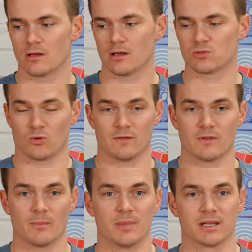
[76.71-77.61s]
It's one of
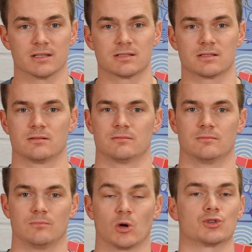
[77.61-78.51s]
the biggest
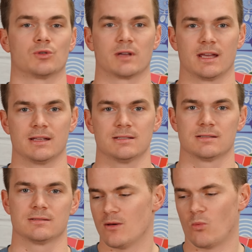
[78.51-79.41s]
marginal gains